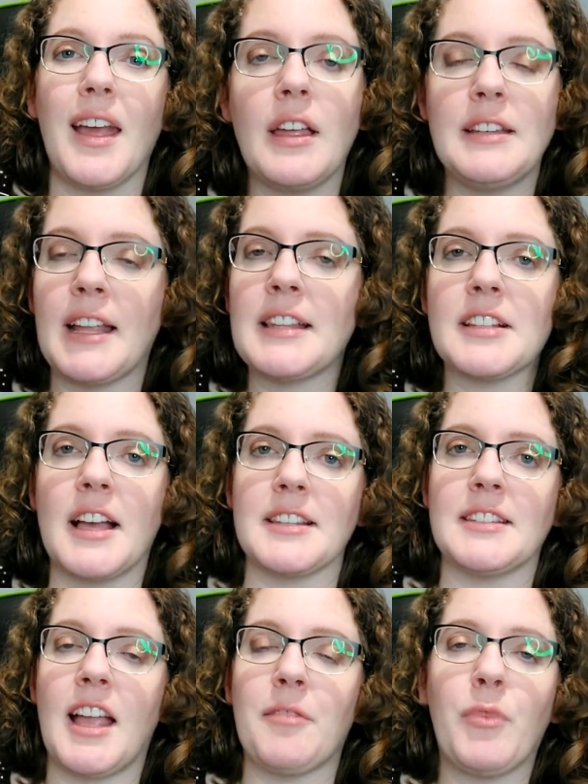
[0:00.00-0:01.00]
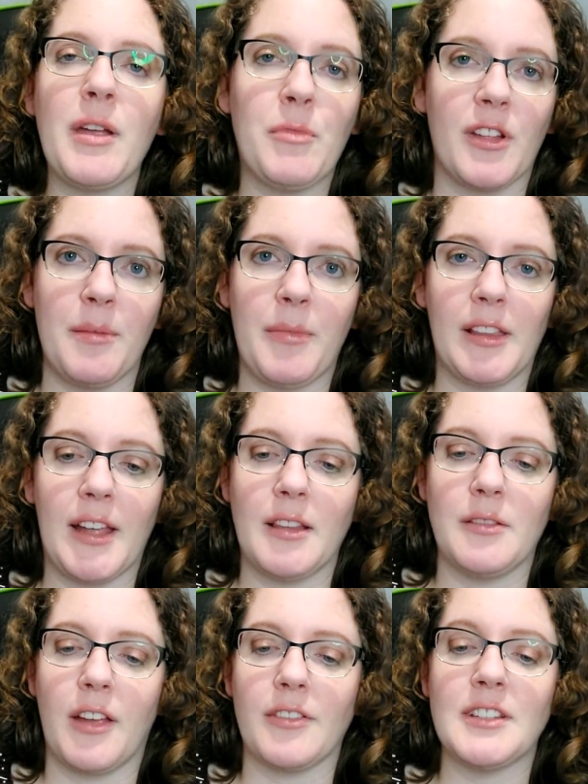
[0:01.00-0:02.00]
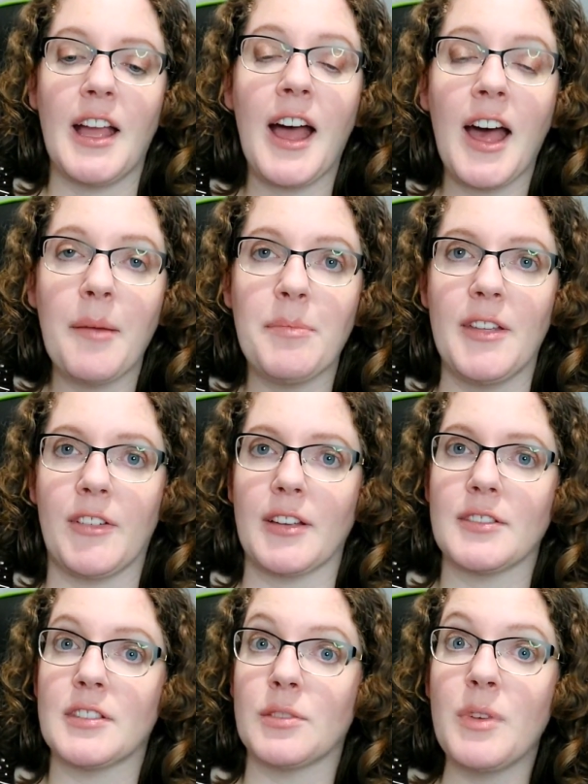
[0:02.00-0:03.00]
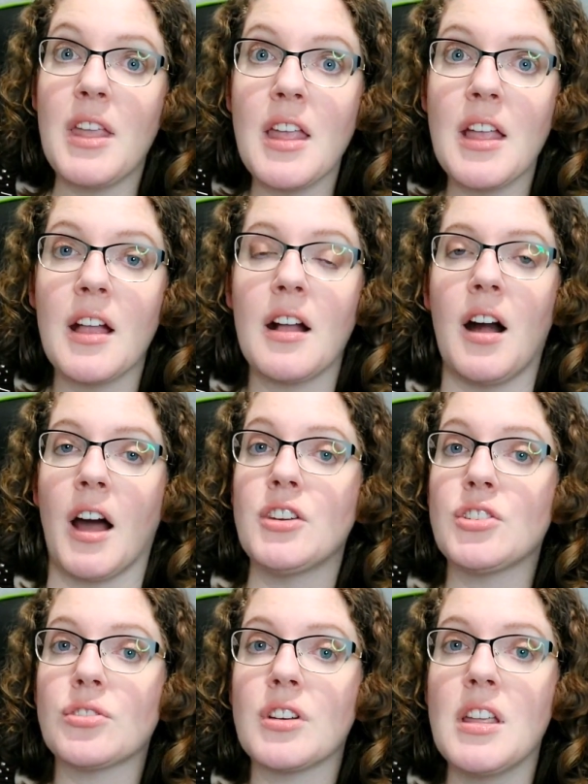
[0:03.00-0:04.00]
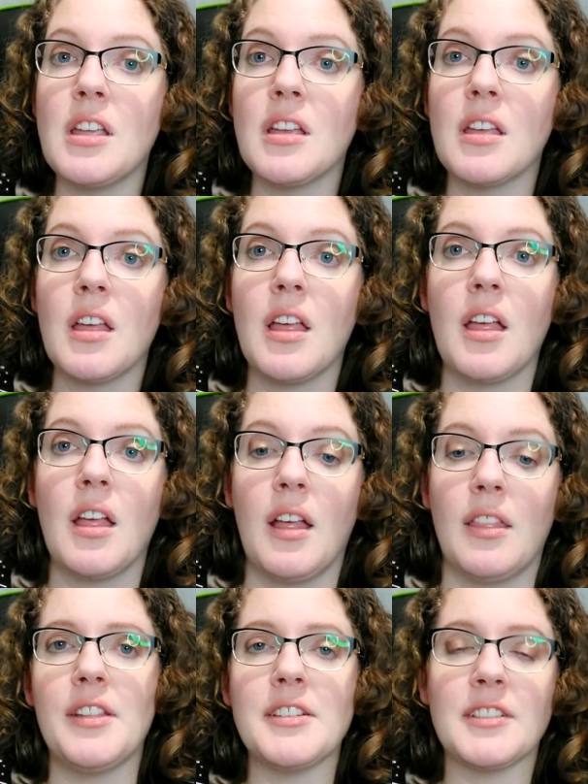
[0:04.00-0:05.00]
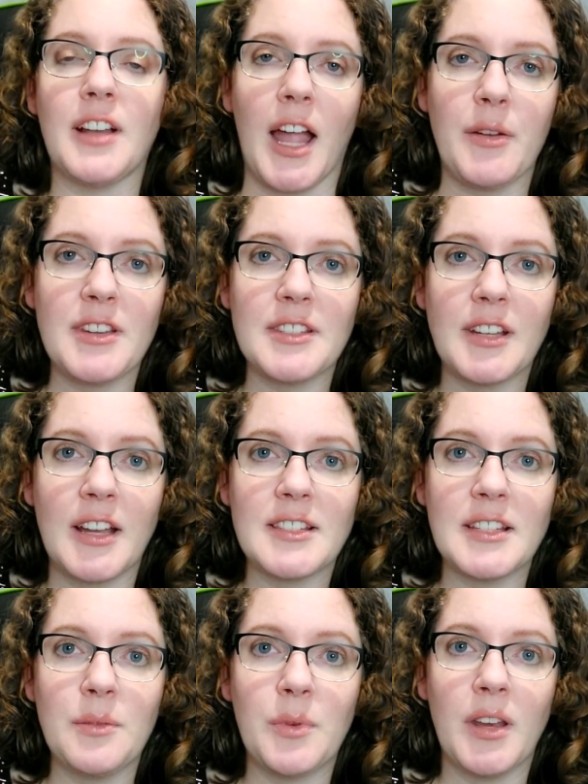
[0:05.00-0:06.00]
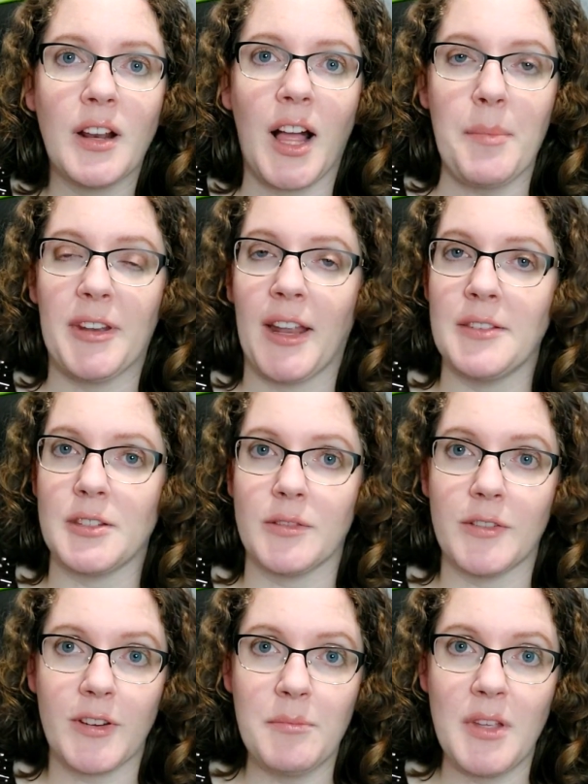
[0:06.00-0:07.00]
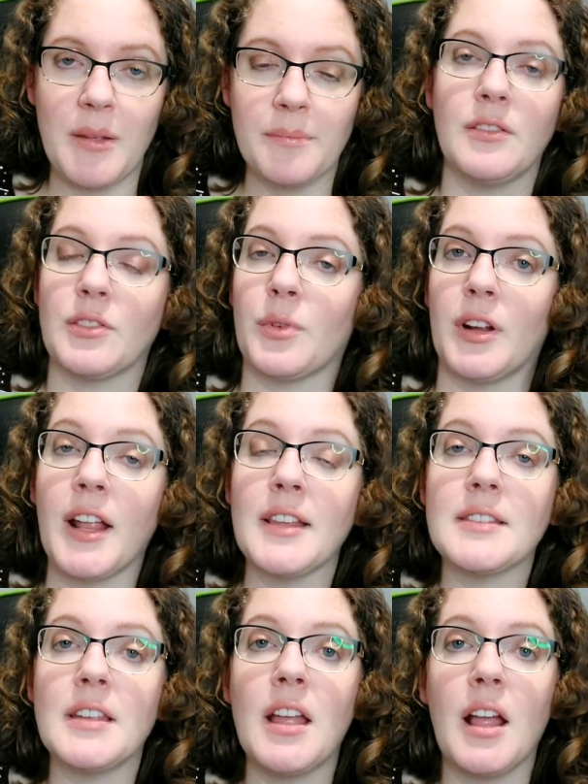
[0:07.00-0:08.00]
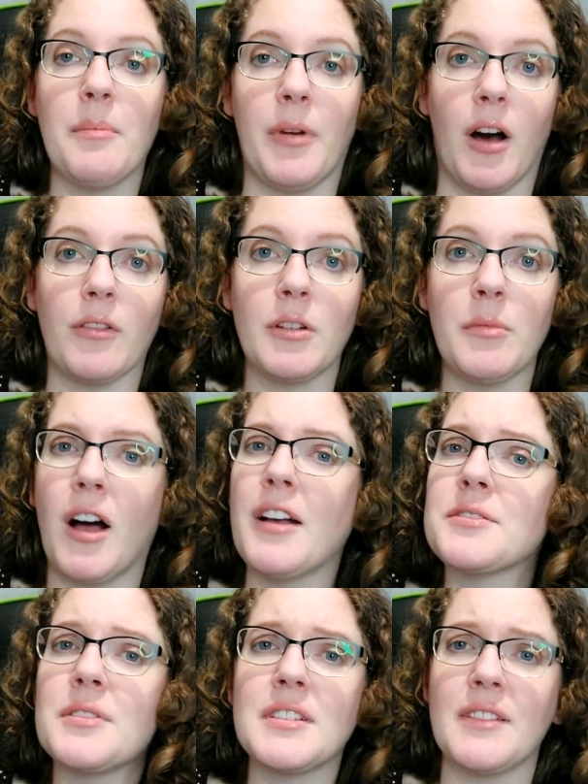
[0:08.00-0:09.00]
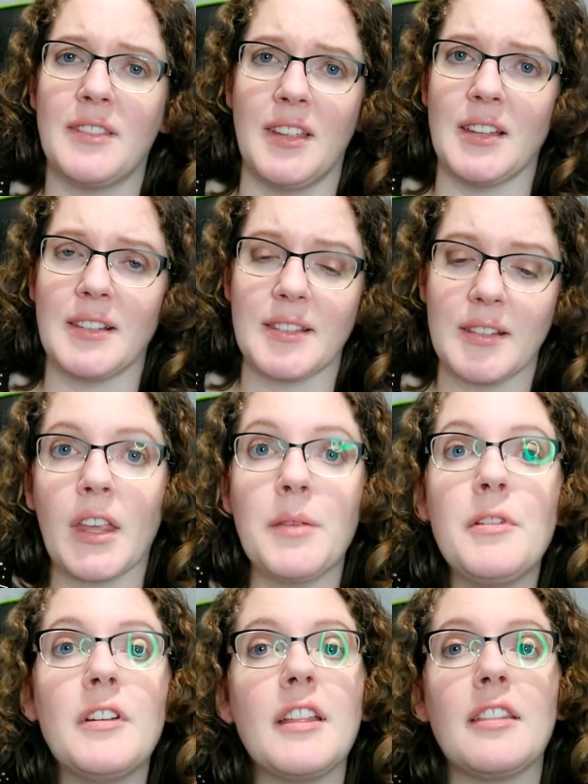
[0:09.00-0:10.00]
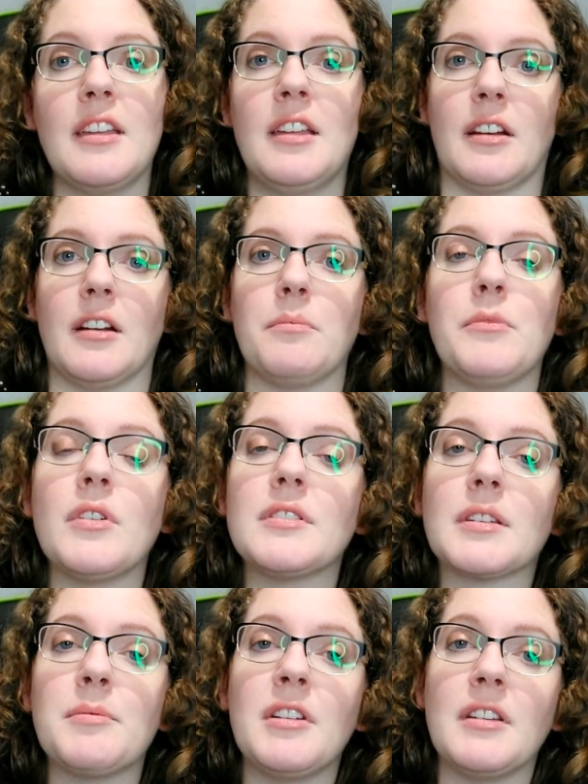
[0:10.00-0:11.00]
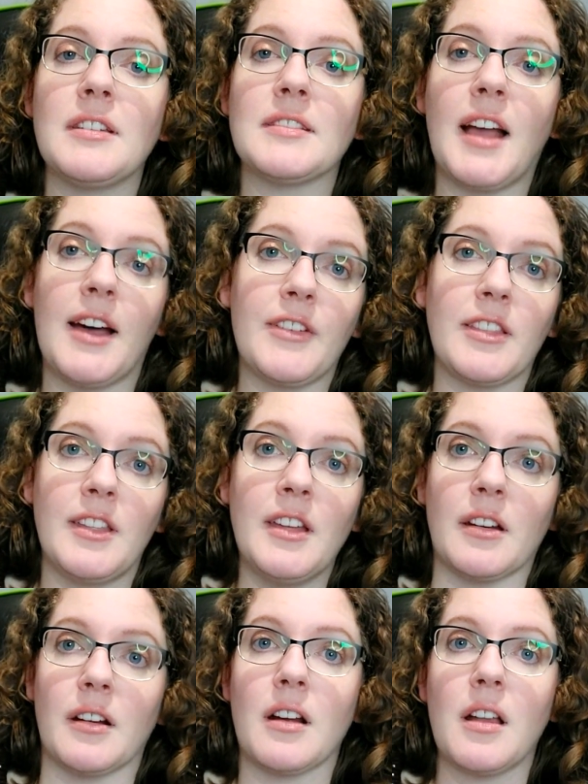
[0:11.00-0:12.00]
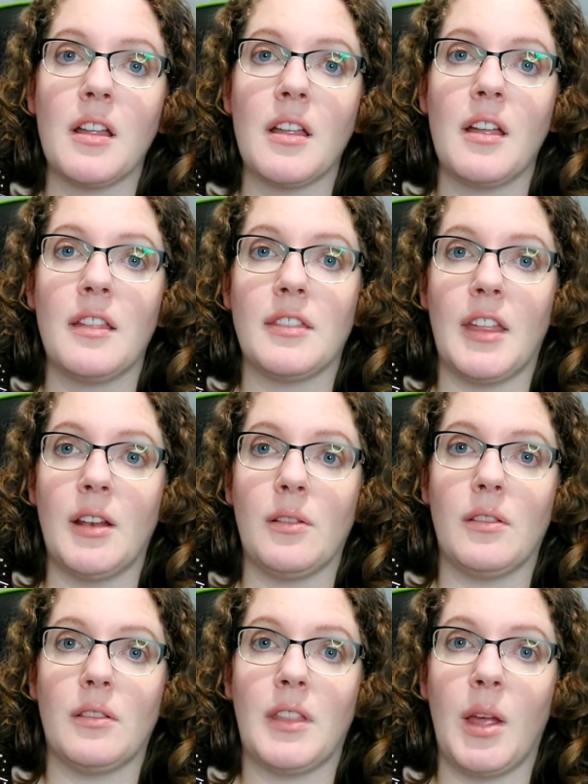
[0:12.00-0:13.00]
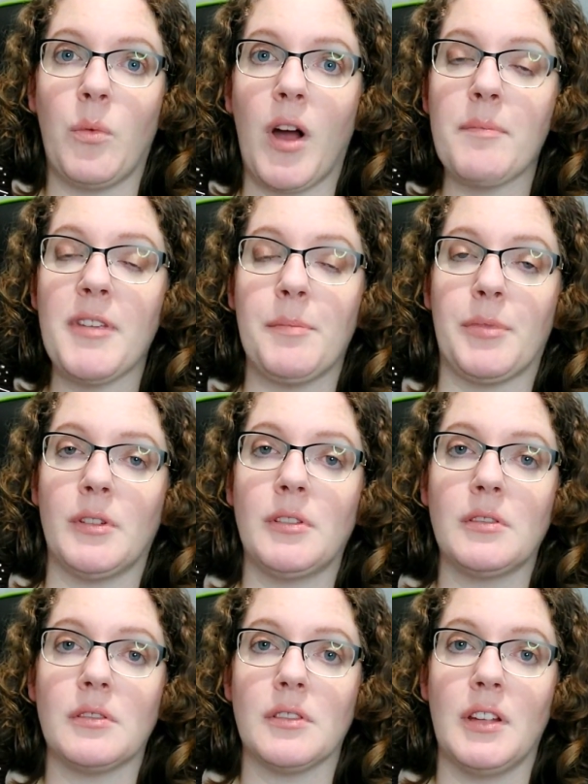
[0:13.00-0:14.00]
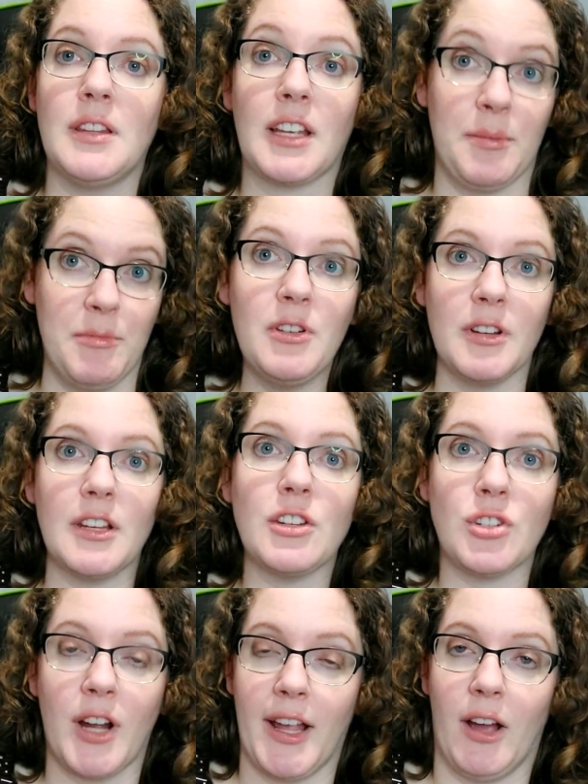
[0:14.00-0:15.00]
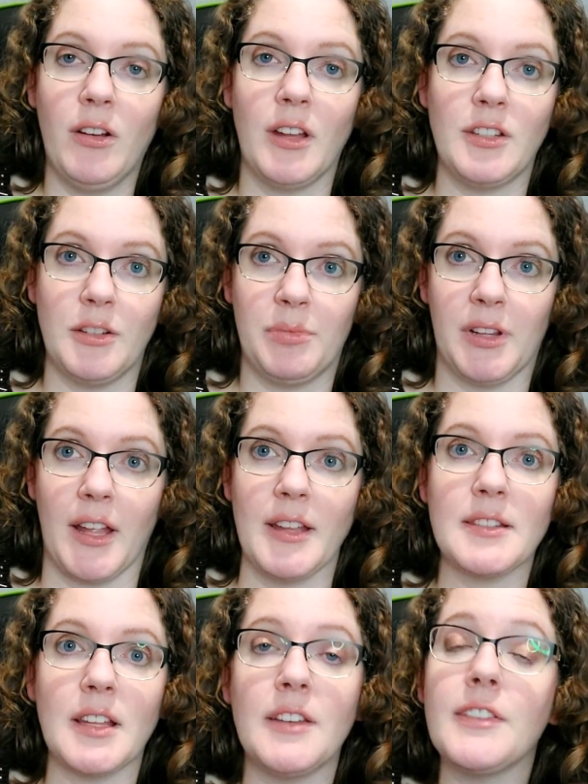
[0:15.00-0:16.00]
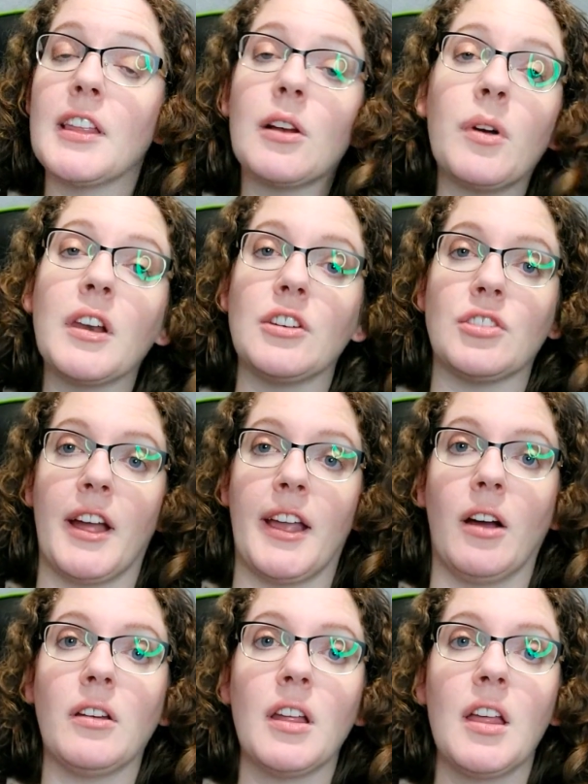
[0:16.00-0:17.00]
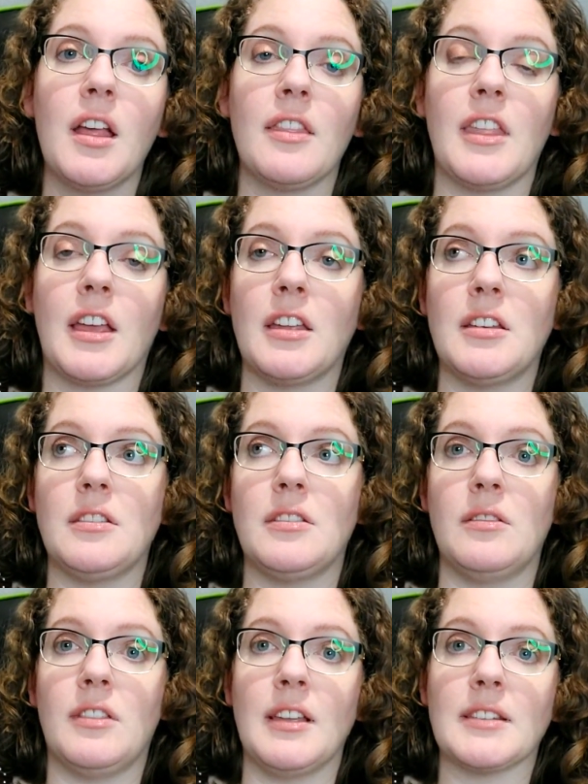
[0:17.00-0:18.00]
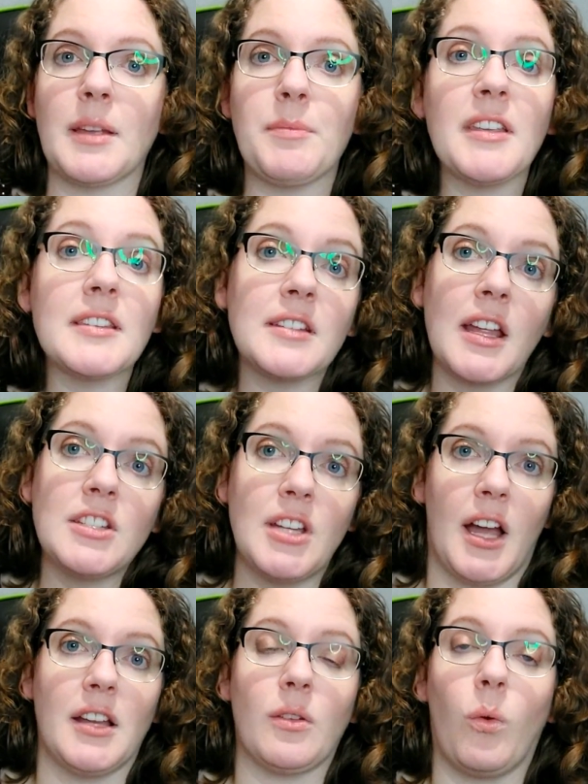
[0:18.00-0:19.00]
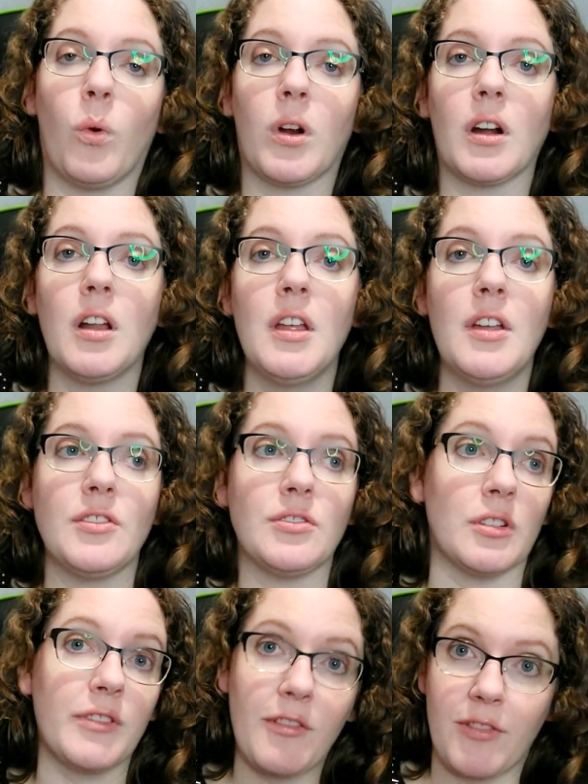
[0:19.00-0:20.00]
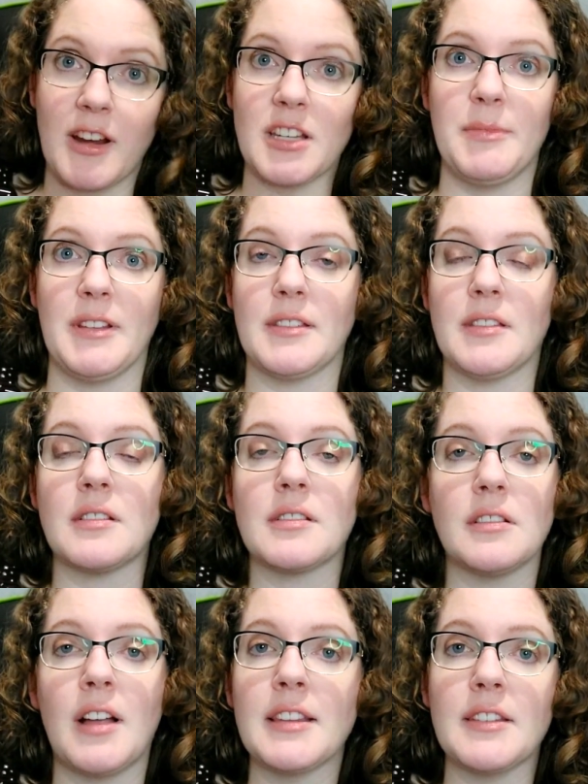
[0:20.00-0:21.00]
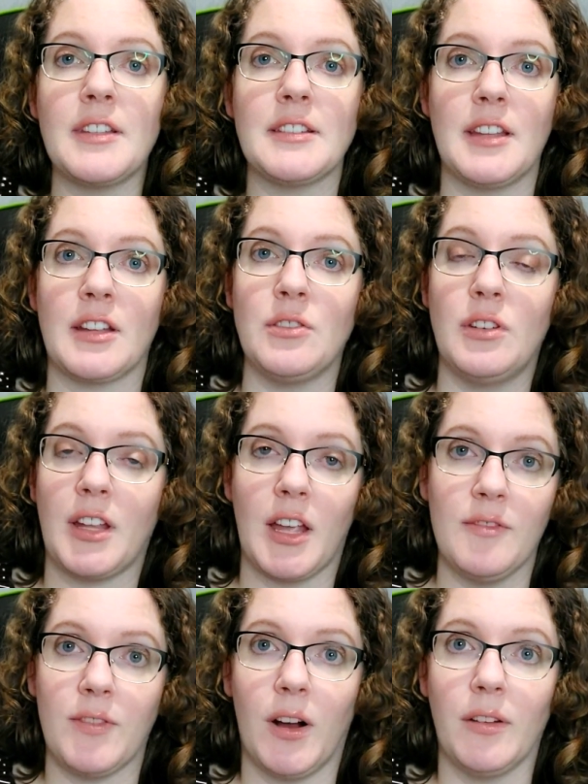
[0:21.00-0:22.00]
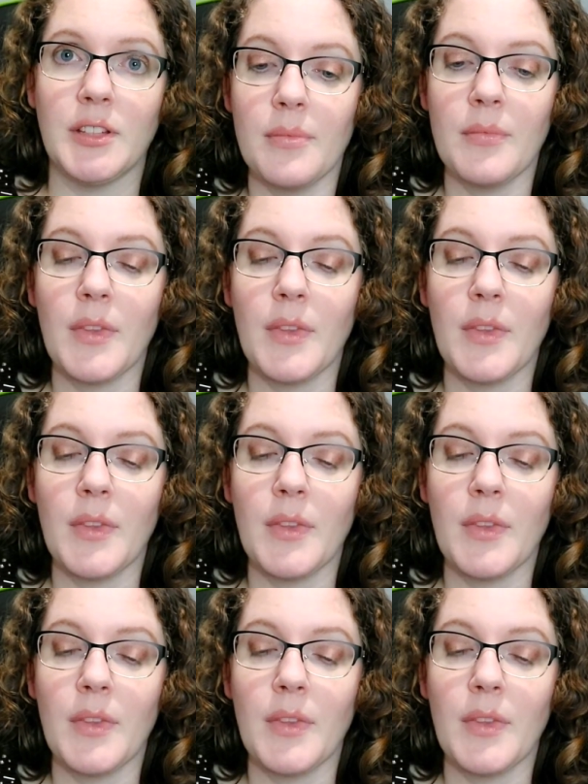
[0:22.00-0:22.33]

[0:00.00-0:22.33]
And dance classes, they have way more than ballet. They have tap, they've got swing, country, there's an Irish dancing one a couple towns over from me, square dancing, ballroom, all sorts of things. Community theater. Most communities have a theater that they want people in the community to try out and do plays. And if they don't want to try out, they could do things like be a stagehand or serve refreshments. There's lots of things you can do to get involved.